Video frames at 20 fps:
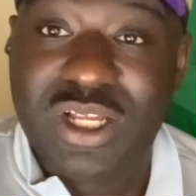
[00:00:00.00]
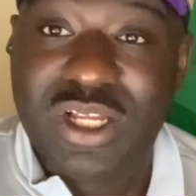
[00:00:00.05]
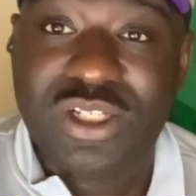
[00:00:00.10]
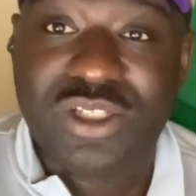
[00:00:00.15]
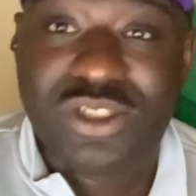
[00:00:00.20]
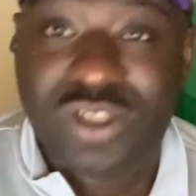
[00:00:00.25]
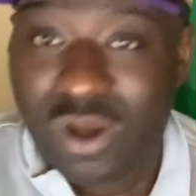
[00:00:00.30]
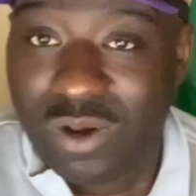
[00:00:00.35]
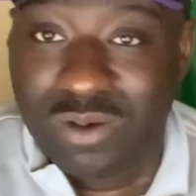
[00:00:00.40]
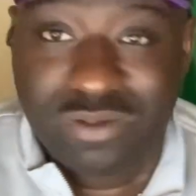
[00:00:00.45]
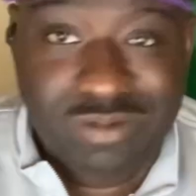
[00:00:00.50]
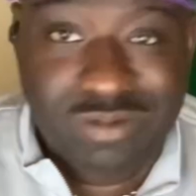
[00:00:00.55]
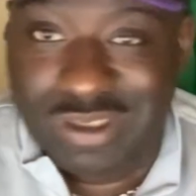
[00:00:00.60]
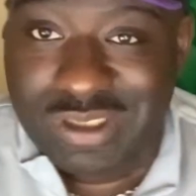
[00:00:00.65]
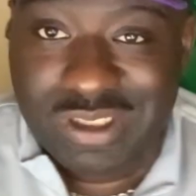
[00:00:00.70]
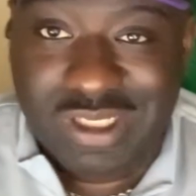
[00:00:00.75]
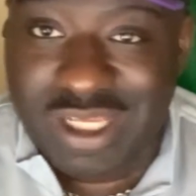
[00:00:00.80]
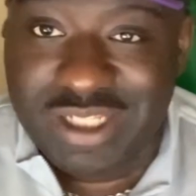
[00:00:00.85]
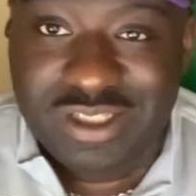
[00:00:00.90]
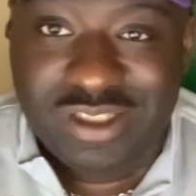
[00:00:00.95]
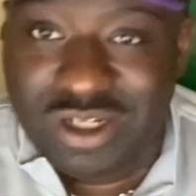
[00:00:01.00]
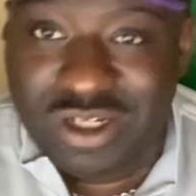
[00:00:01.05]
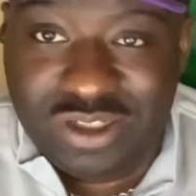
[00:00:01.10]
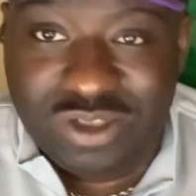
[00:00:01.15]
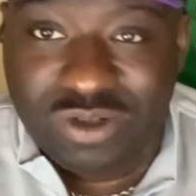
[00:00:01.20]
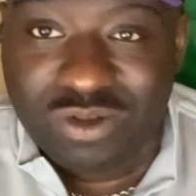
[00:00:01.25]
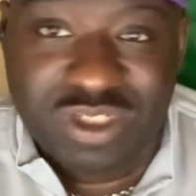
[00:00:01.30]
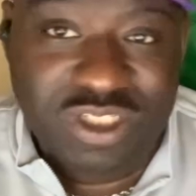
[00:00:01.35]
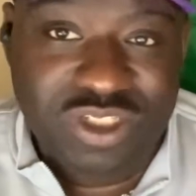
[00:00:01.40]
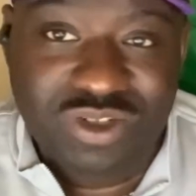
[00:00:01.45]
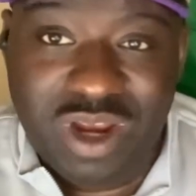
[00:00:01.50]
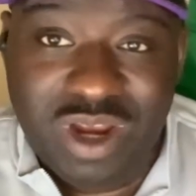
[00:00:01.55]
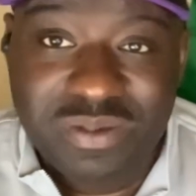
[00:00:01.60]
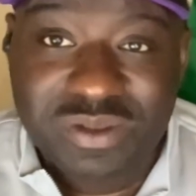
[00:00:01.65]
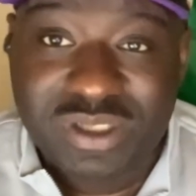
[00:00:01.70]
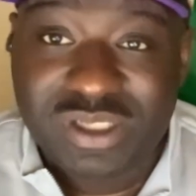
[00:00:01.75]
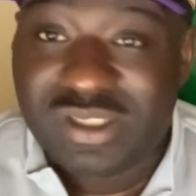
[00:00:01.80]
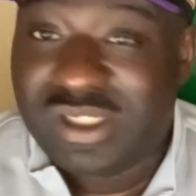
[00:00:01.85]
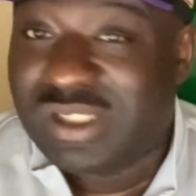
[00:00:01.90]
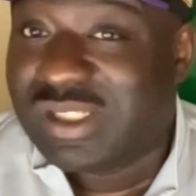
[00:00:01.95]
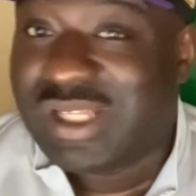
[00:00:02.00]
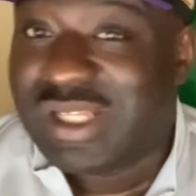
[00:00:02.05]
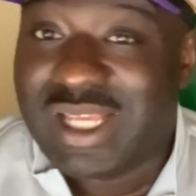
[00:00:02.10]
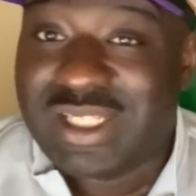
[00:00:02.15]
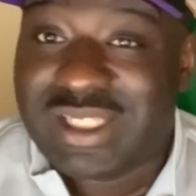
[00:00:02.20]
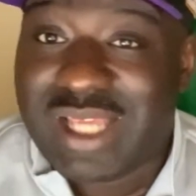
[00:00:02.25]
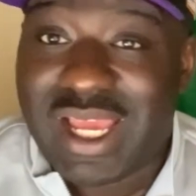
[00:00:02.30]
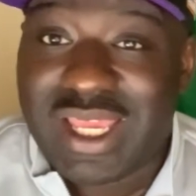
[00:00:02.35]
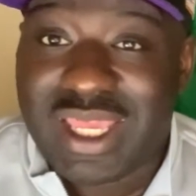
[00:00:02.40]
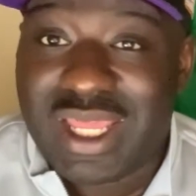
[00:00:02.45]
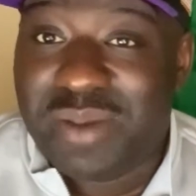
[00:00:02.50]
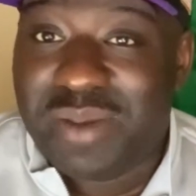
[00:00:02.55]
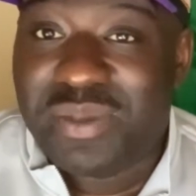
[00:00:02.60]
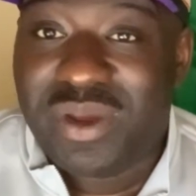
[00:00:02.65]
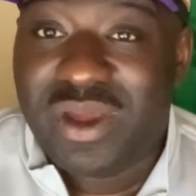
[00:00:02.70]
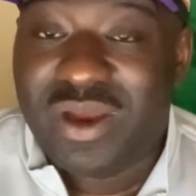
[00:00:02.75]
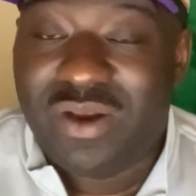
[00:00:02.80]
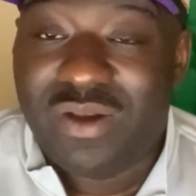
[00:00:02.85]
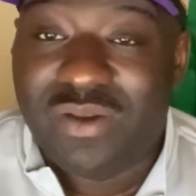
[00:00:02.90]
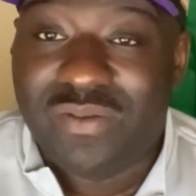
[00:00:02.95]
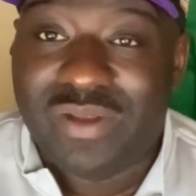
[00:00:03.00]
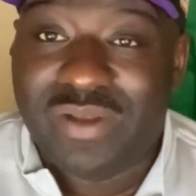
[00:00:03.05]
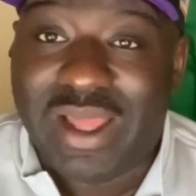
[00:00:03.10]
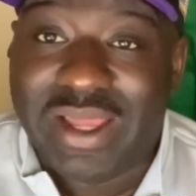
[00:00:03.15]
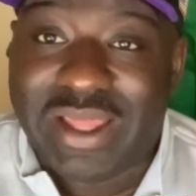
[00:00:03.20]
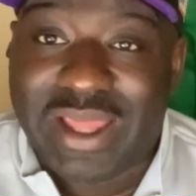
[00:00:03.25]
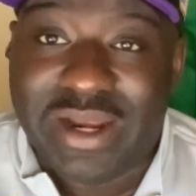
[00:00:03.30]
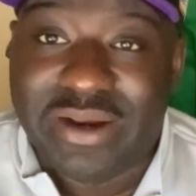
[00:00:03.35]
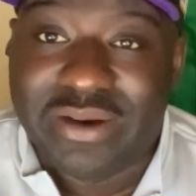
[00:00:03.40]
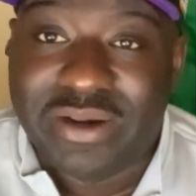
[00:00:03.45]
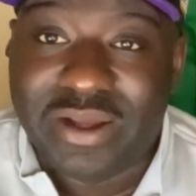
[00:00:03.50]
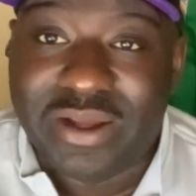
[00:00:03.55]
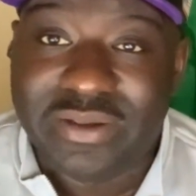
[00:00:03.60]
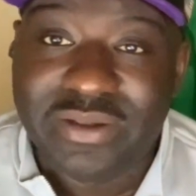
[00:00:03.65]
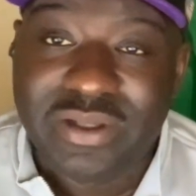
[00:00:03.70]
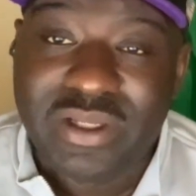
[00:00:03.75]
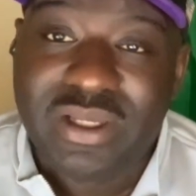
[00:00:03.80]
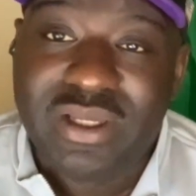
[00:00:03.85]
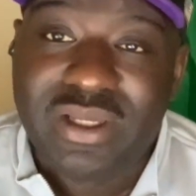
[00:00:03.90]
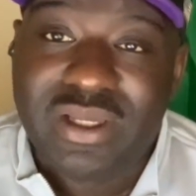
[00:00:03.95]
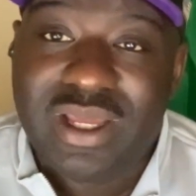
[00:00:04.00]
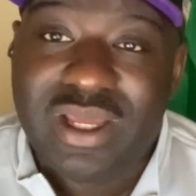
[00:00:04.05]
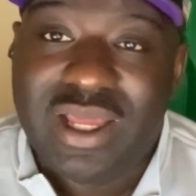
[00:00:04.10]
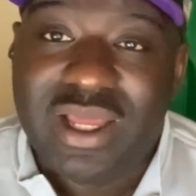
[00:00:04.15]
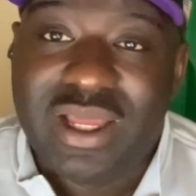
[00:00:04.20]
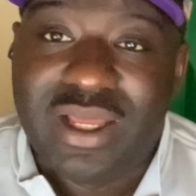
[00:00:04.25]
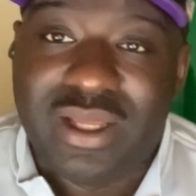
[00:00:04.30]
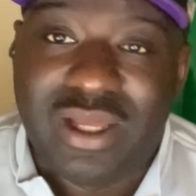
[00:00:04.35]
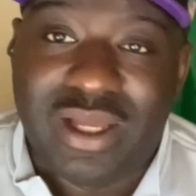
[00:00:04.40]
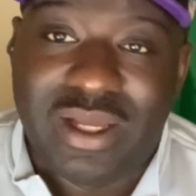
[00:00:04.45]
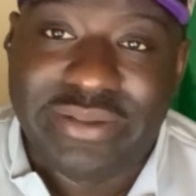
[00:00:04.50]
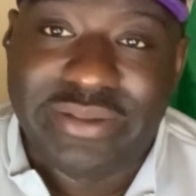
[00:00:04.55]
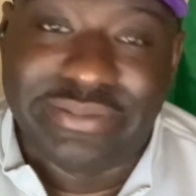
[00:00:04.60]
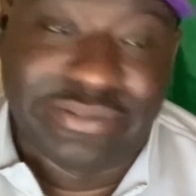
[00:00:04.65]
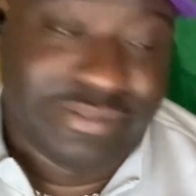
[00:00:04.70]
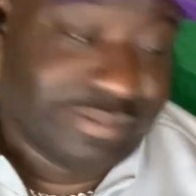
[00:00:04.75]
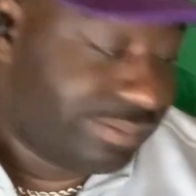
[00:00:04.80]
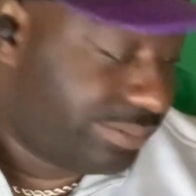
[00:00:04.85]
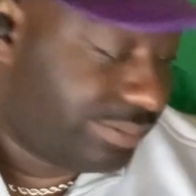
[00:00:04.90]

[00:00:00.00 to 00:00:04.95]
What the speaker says: So just in case there's no descriptions, just in case I get a pair of, like, I don't know,